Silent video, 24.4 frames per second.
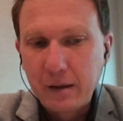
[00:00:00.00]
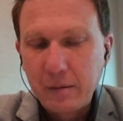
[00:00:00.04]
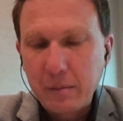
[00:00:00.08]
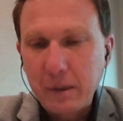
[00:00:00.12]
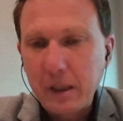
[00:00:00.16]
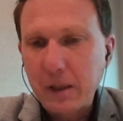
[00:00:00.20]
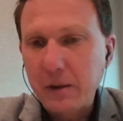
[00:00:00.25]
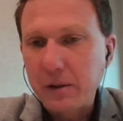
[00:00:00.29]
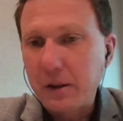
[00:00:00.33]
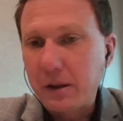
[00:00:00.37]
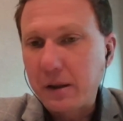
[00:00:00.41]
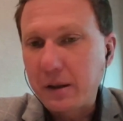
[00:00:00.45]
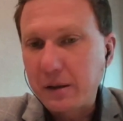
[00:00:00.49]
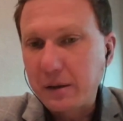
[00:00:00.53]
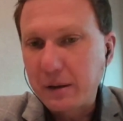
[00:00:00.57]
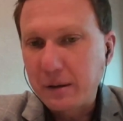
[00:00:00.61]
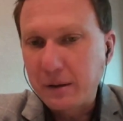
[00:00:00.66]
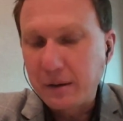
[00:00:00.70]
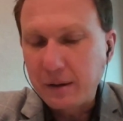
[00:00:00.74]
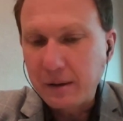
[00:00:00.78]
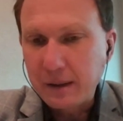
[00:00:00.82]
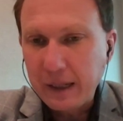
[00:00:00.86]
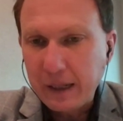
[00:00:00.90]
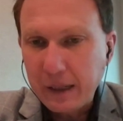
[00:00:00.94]
Mount
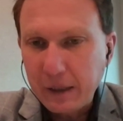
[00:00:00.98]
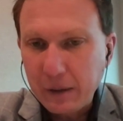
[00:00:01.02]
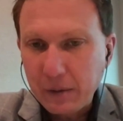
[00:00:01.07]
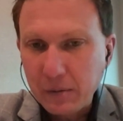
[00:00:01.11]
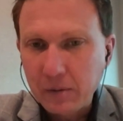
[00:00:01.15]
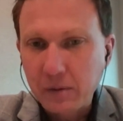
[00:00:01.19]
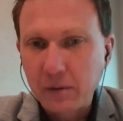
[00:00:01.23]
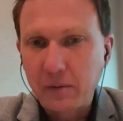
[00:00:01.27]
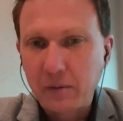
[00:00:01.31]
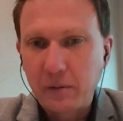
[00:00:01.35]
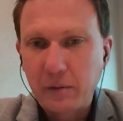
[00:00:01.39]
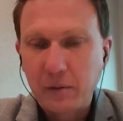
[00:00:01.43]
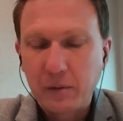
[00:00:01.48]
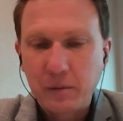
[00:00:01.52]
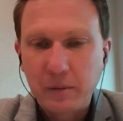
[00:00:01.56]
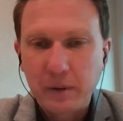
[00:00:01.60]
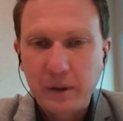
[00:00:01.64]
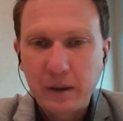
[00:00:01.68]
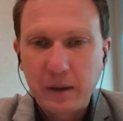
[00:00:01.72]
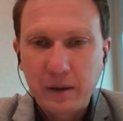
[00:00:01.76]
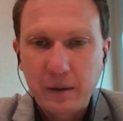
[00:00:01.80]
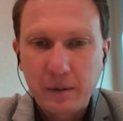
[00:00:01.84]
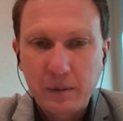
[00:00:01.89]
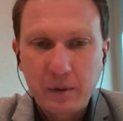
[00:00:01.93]
Isa to Townsville,
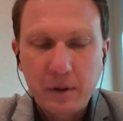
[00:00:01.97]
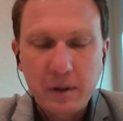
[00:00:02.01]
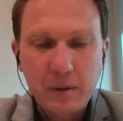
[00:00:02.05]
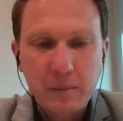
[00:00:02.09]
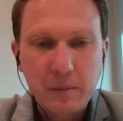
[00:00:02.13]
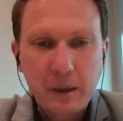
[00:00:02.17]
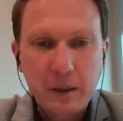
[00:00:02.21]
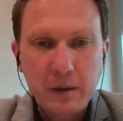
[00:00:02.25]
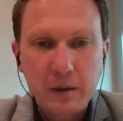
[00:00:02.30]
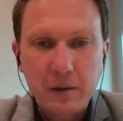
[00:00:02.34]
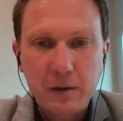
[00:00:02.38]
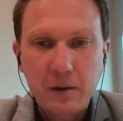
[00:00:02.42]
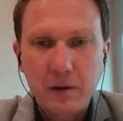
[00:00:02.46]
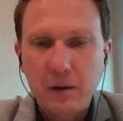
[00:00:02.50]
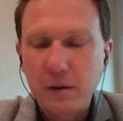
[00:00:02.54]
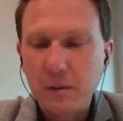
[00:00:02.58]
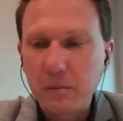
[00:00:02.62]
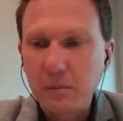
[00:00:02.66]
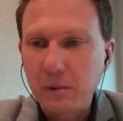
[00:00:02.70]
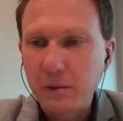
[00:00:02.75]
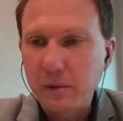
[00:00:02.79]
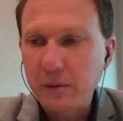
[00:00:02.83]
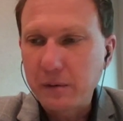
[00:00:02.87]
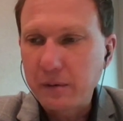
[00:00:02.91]
where we spent
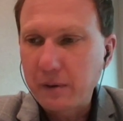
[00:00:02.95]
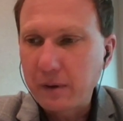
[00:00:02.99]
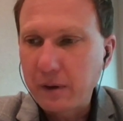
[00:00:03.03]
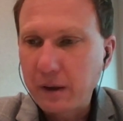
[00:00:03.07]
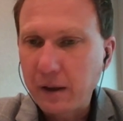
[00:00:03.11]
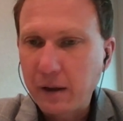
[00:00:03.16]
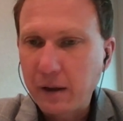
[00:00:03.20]
time with